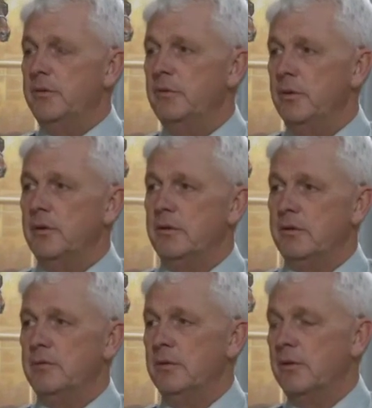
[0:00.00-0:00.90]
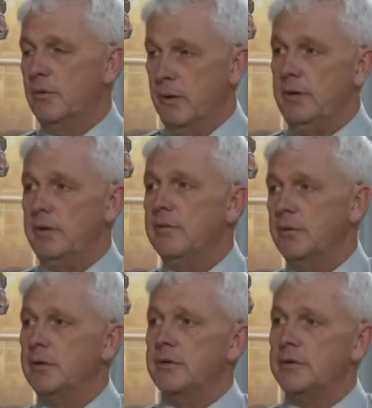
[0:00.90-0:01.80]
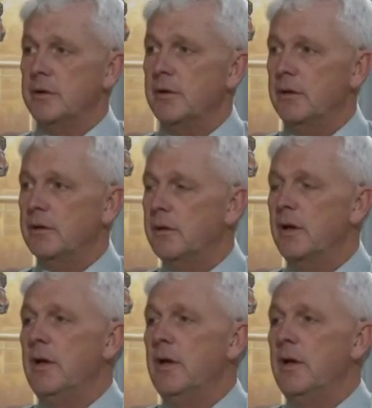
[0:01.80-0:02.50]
we're quite diverse in our.